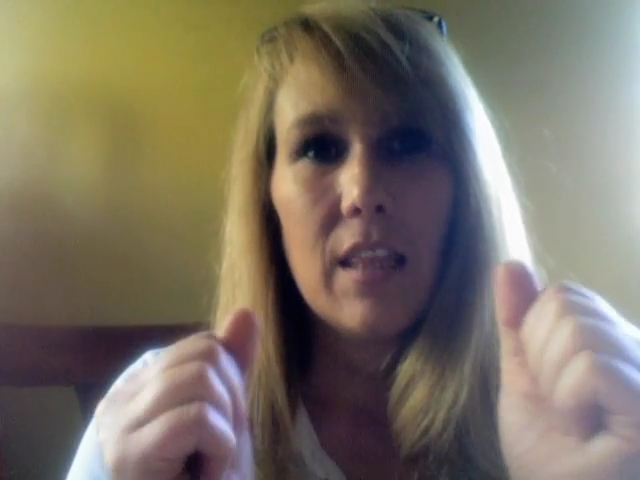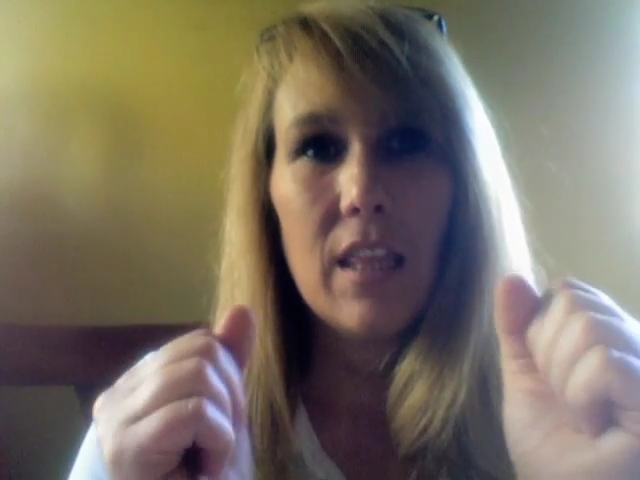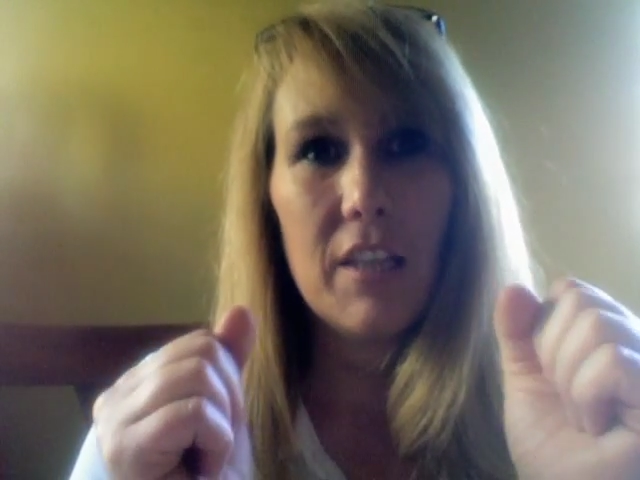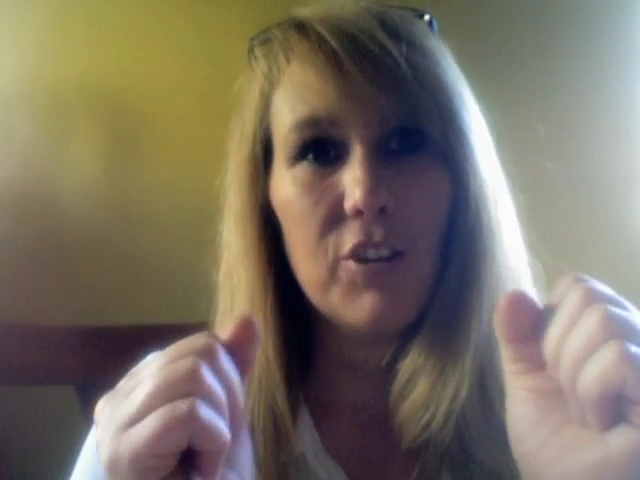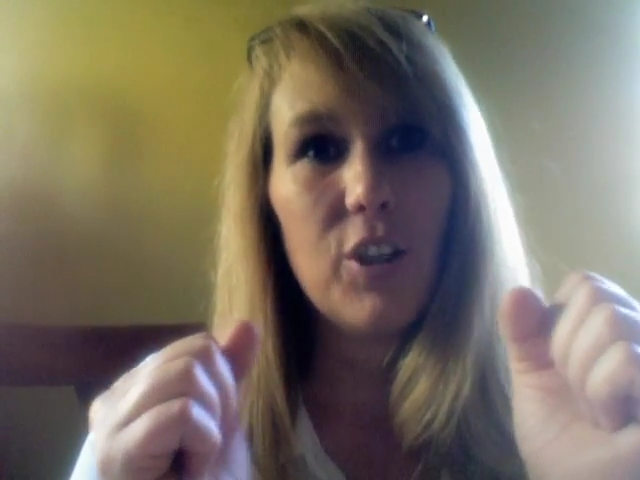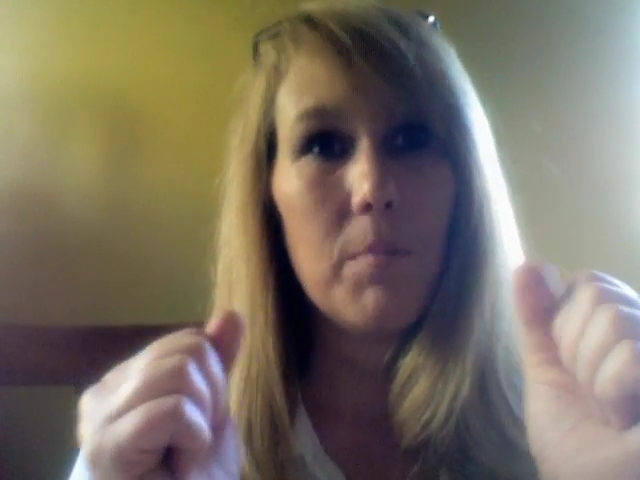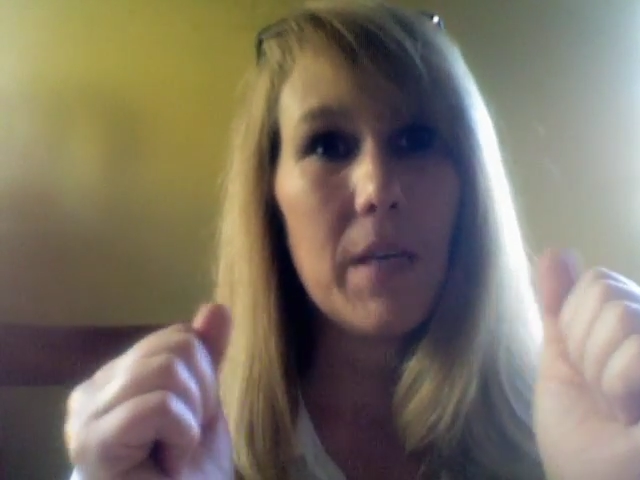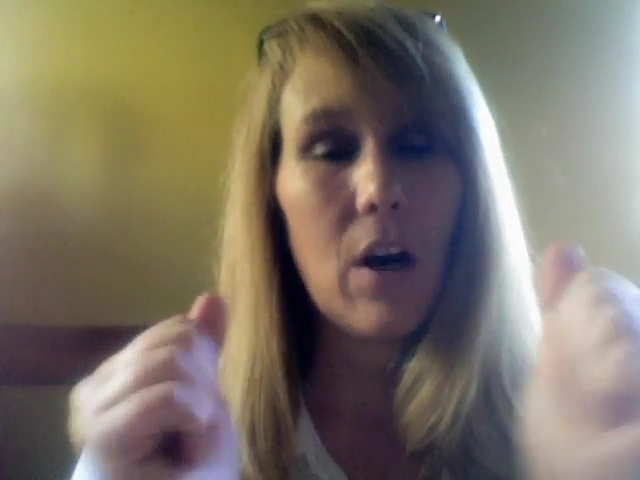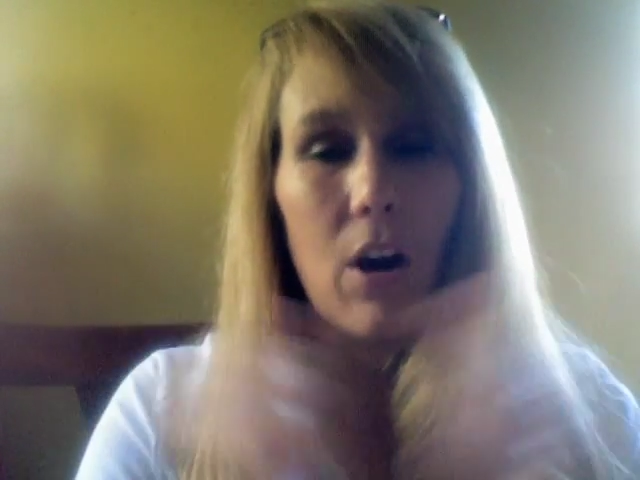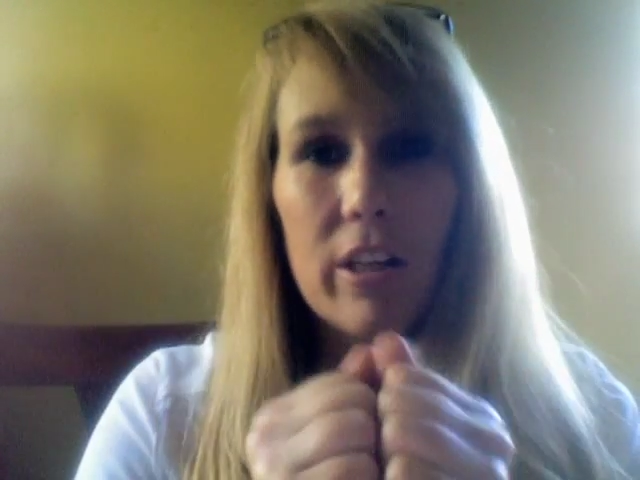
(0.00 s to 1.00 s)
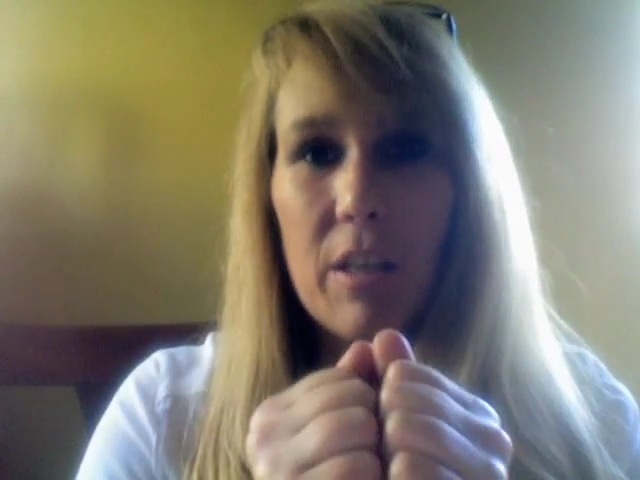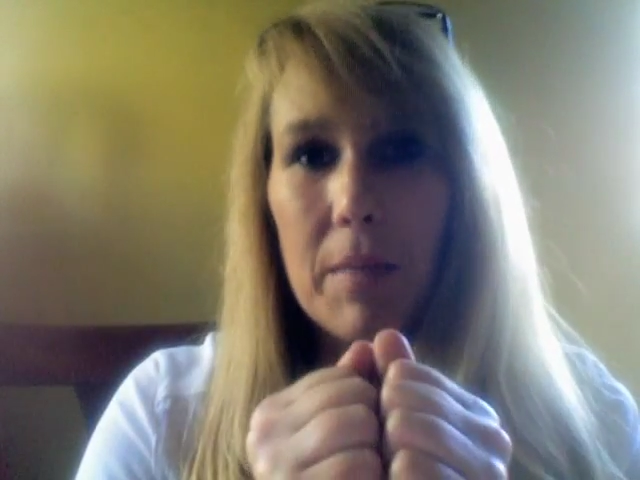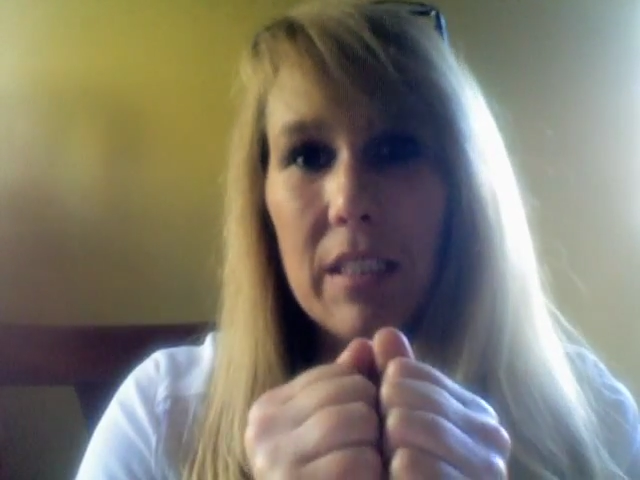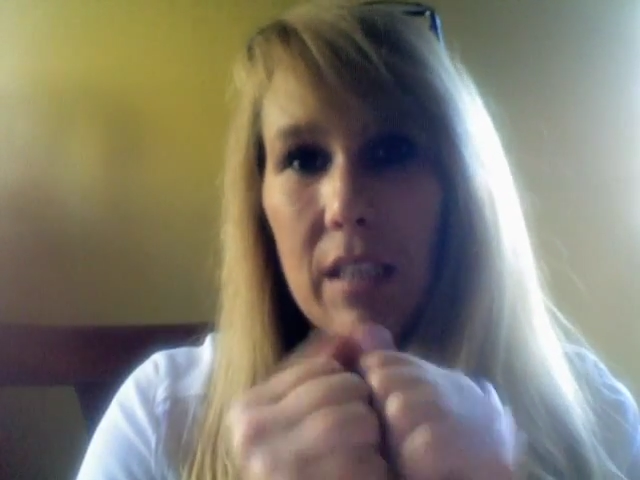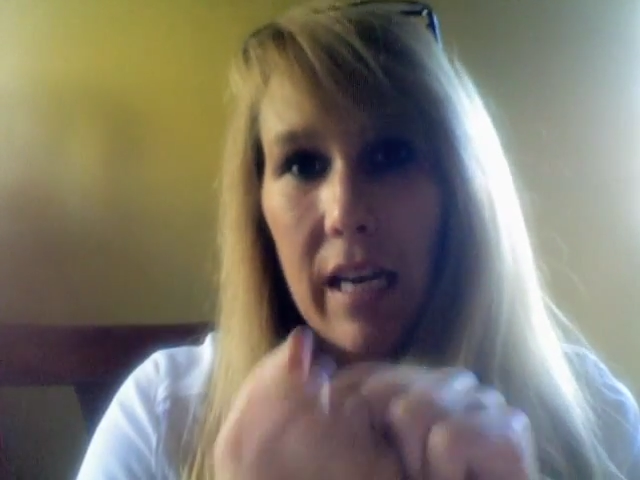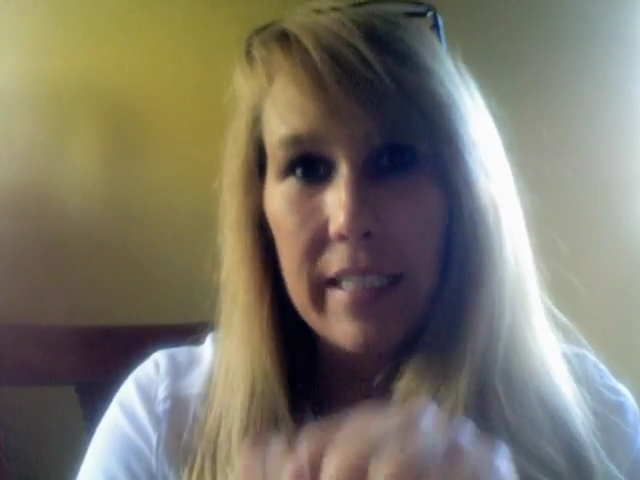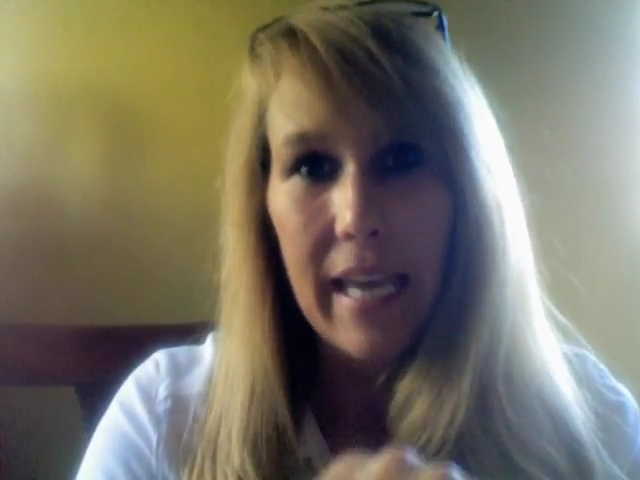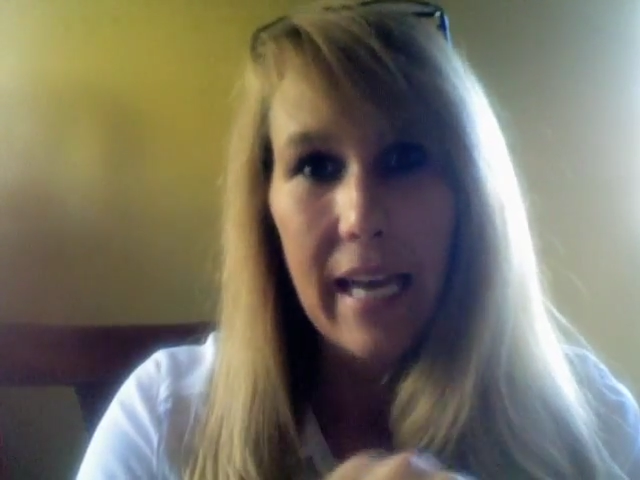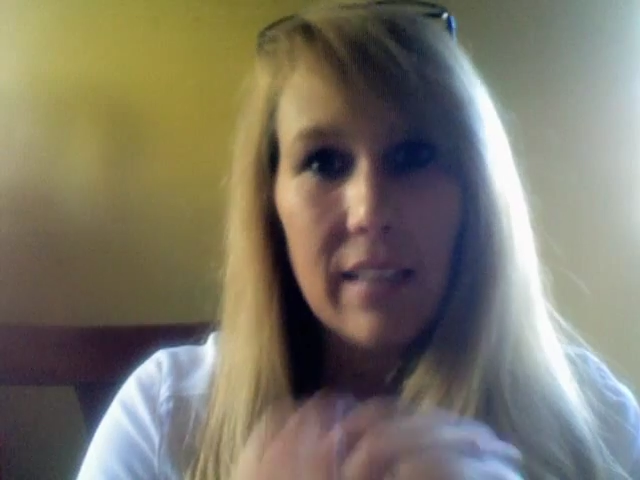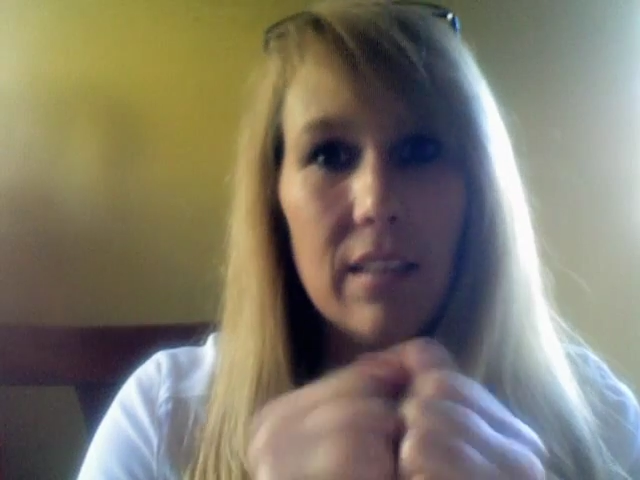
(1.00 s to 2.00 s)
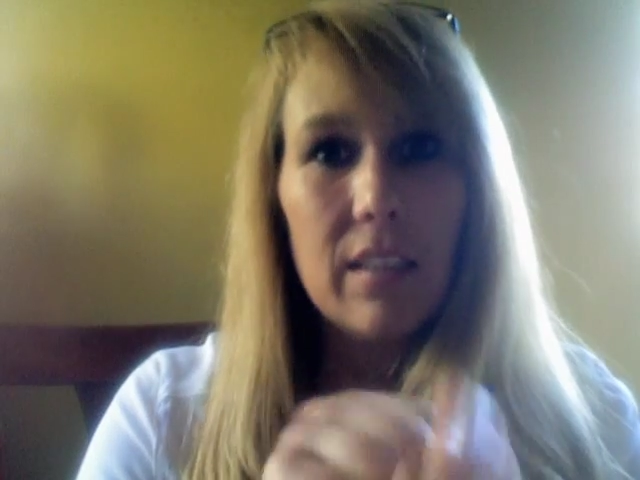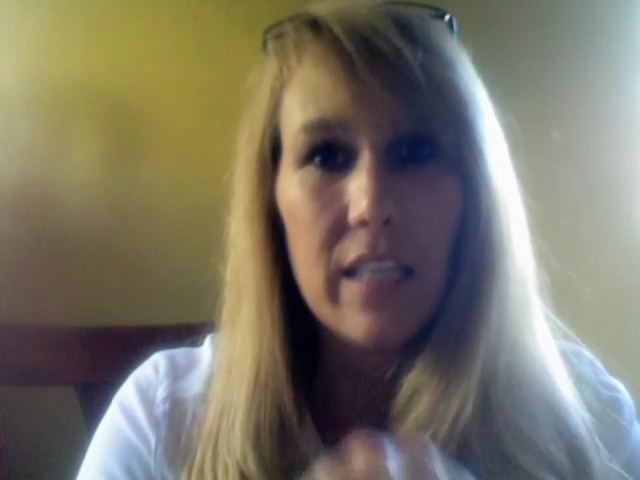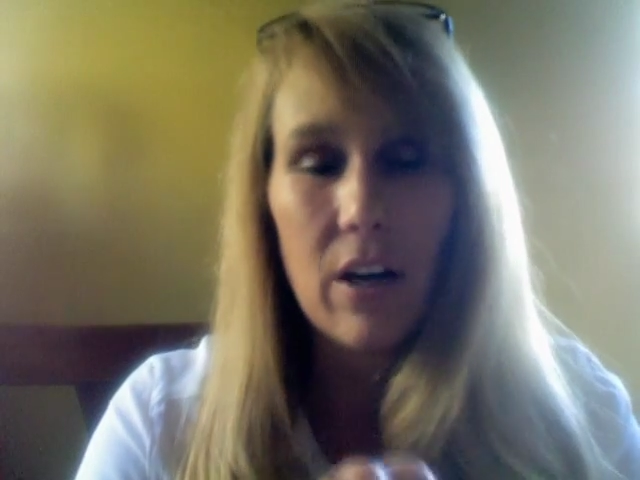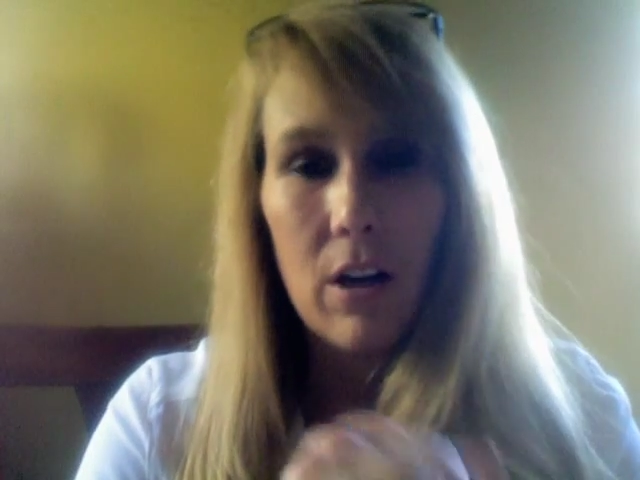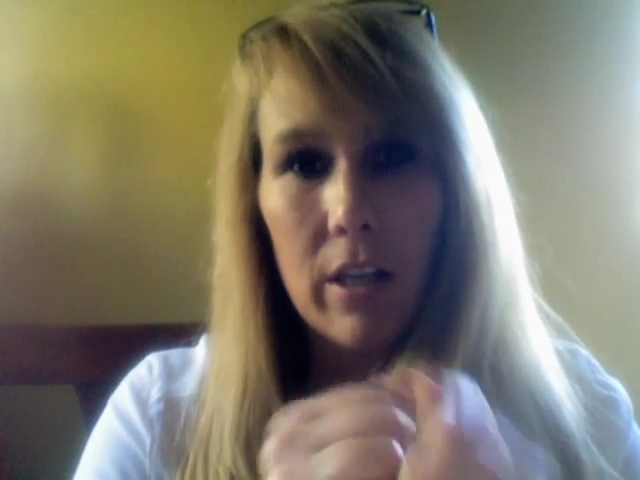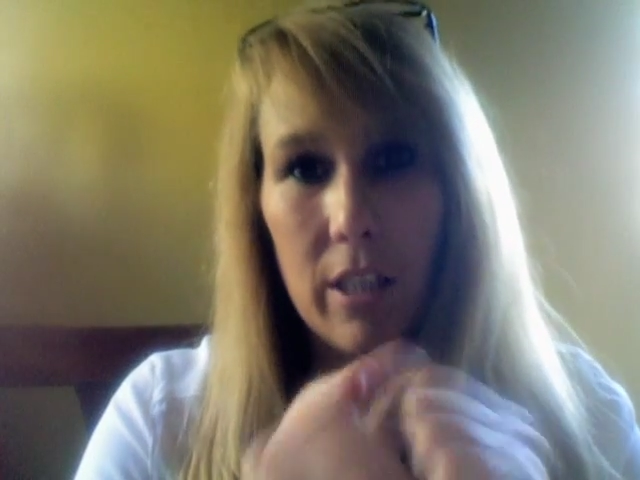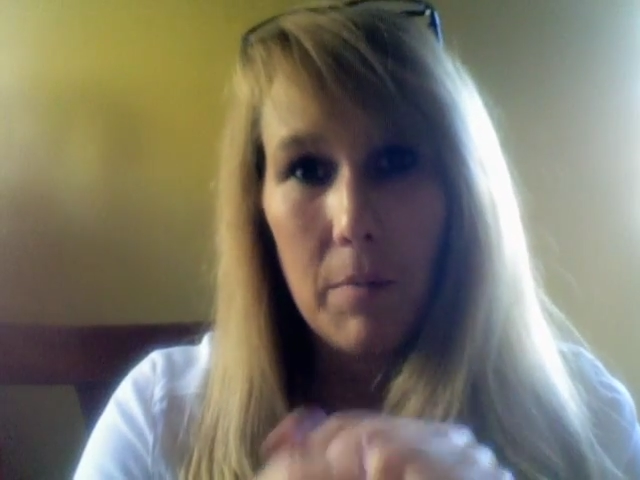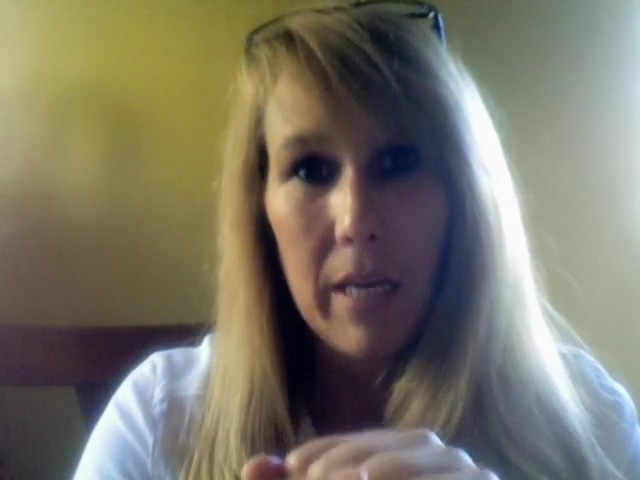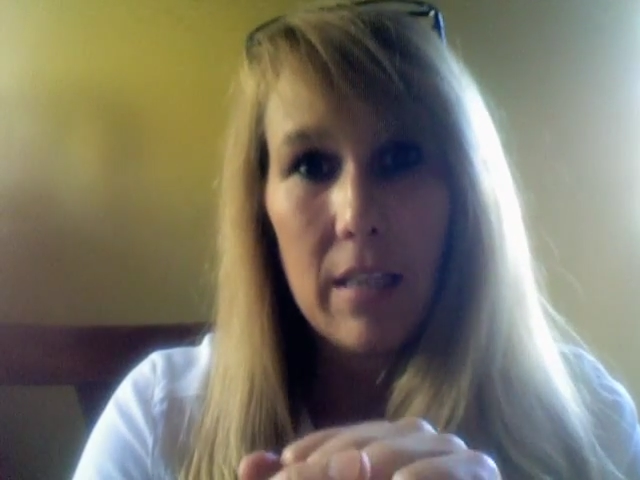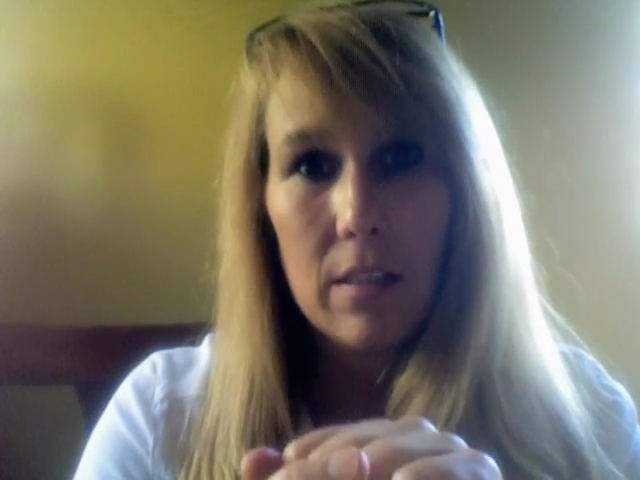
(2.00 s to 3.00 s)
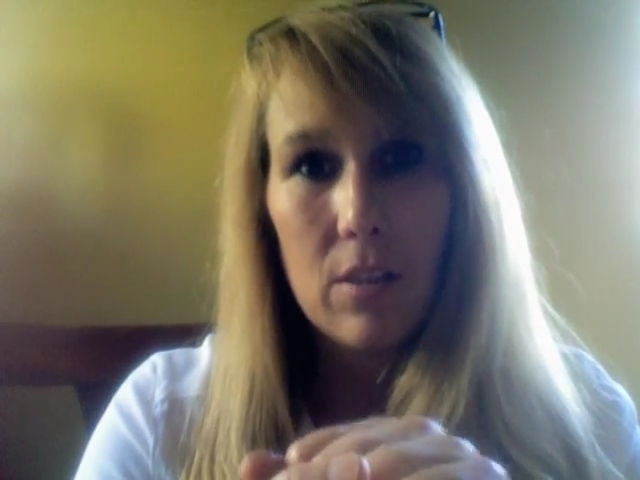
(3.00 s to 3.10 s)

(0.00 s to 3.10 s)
there should be arguments against the arguments.